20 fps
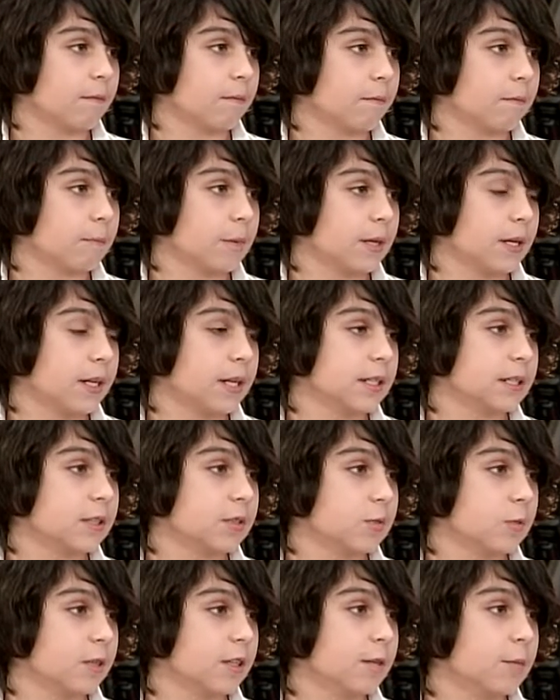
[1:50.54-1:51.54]
because
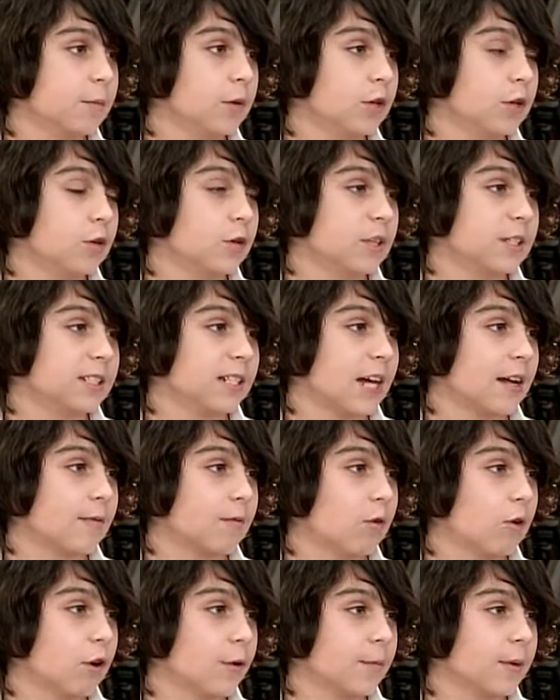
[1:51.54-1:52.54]
when the moon is out of
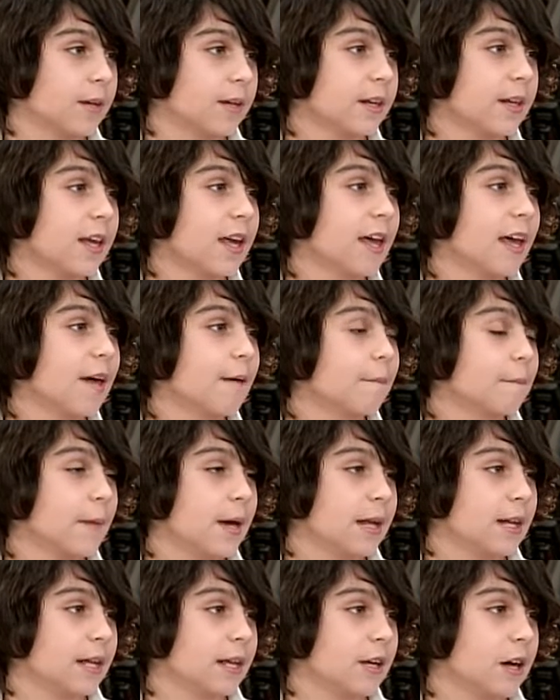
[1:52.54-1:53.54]
orbit,
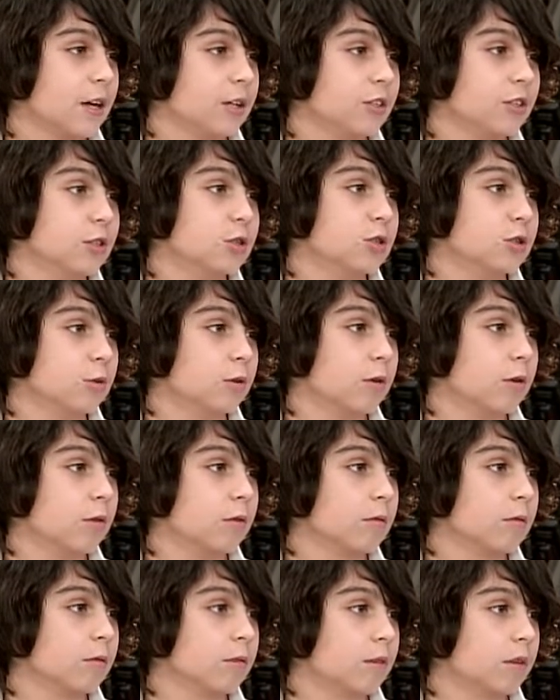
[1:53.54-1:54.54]
many unusual
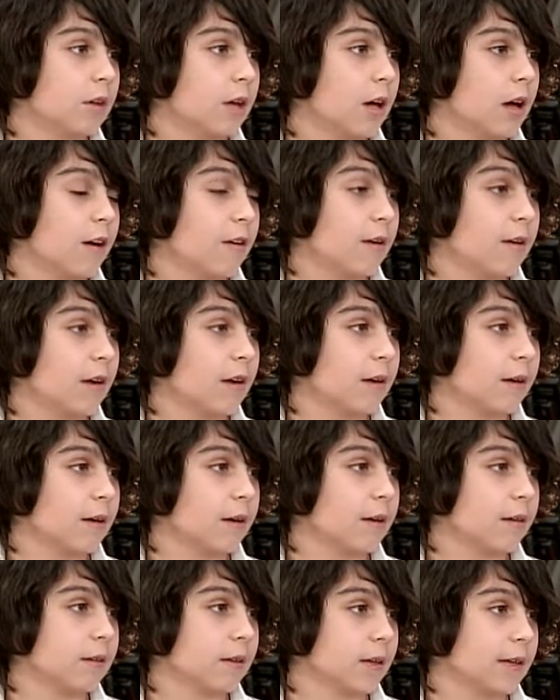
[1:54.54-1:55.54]

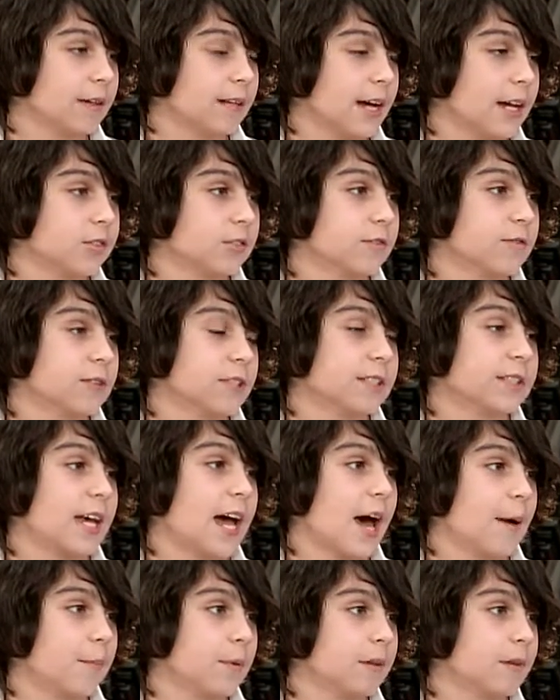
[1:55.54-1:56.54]
catastrophes happen.